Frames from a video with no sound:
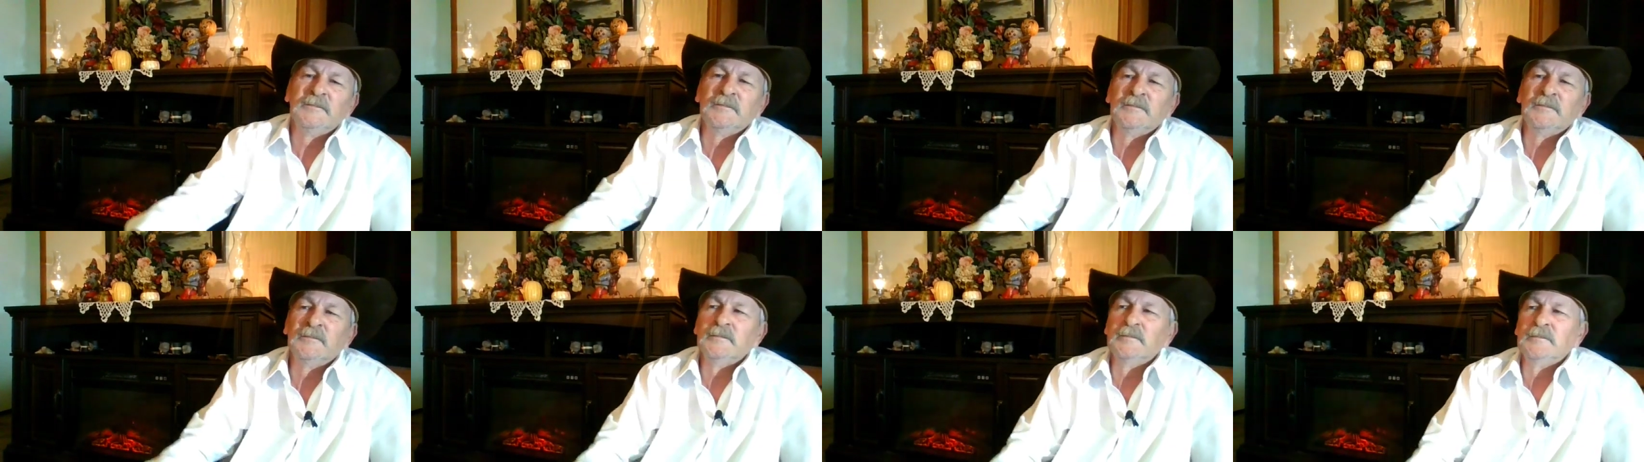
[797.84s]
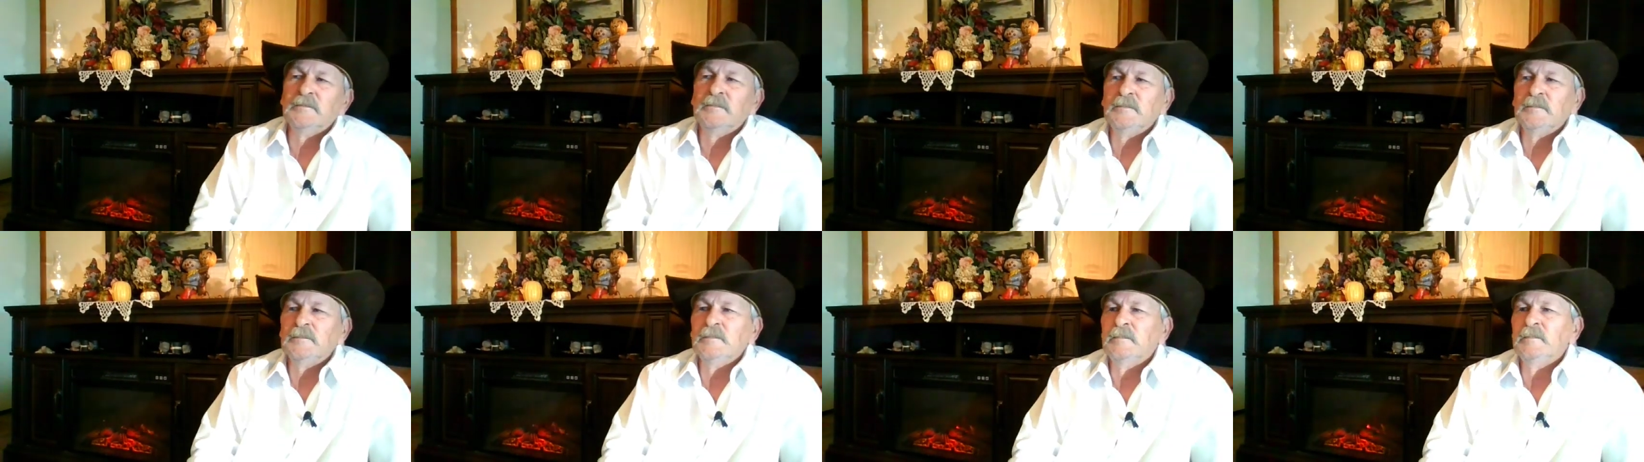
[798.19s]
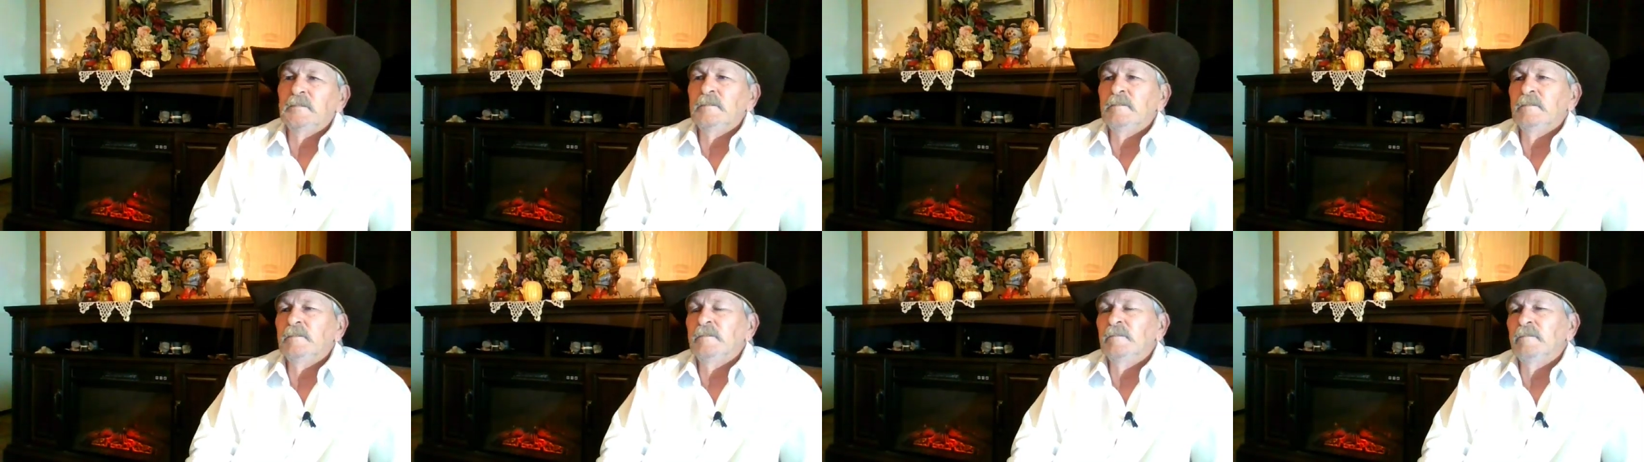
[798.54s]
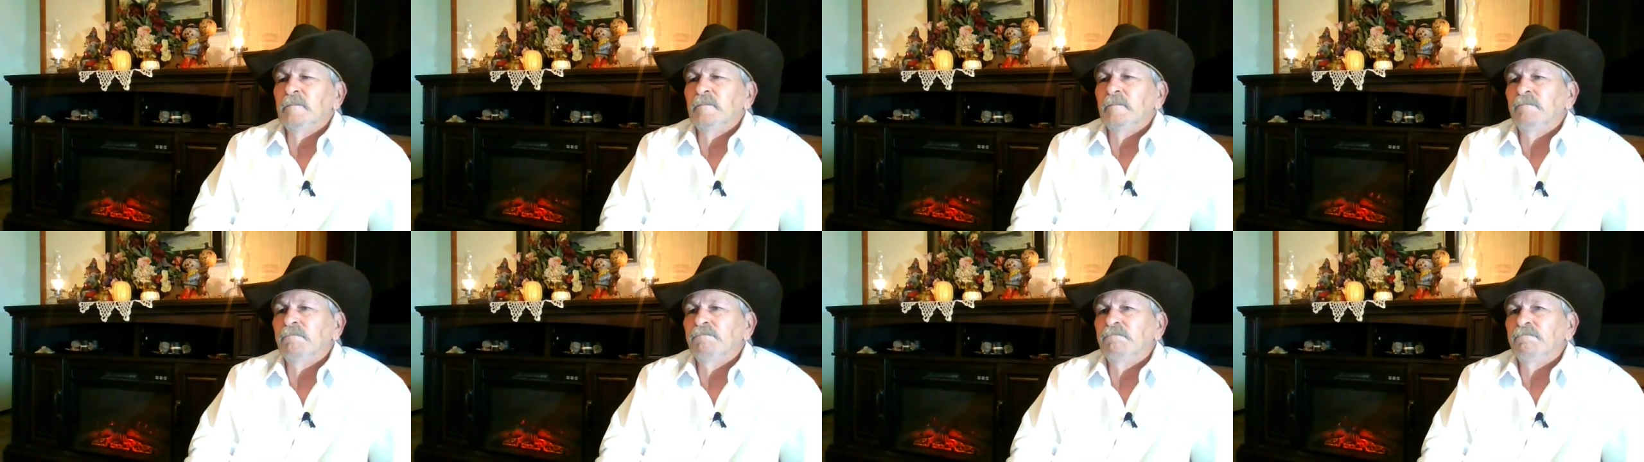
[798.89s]

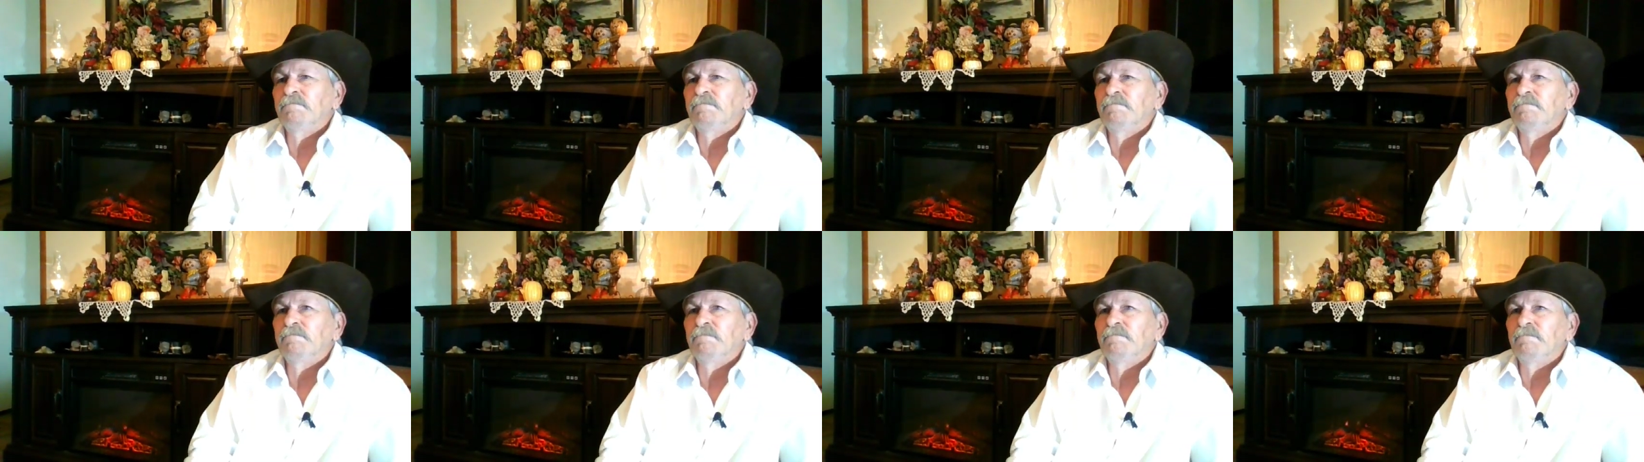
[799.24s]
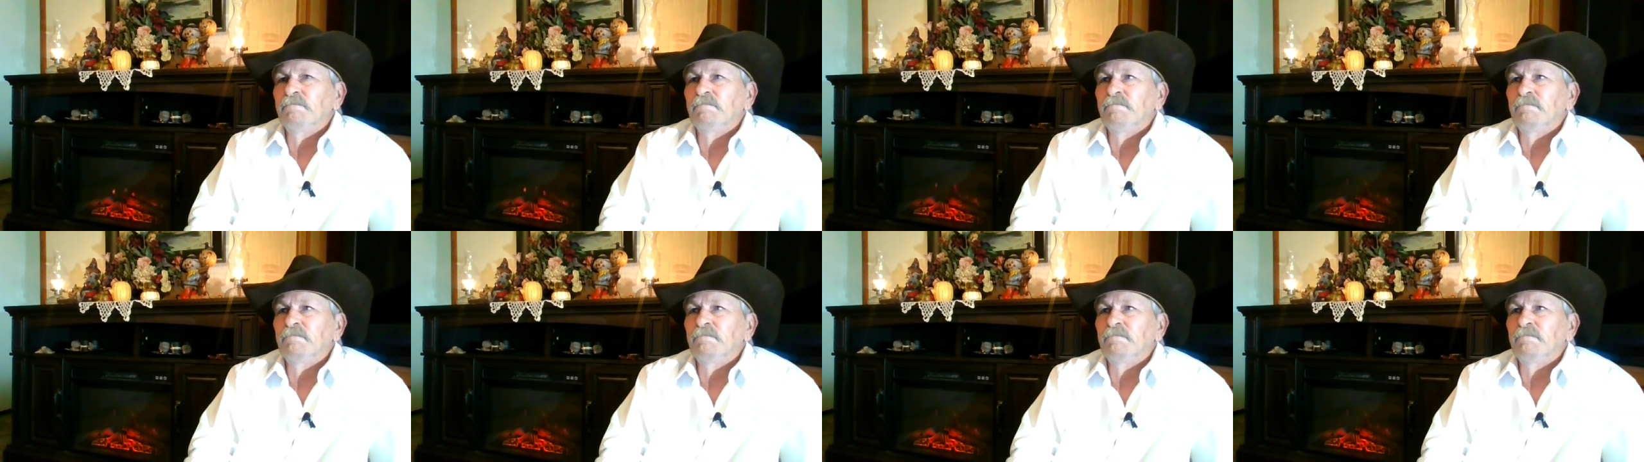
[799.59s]
Nothing is said.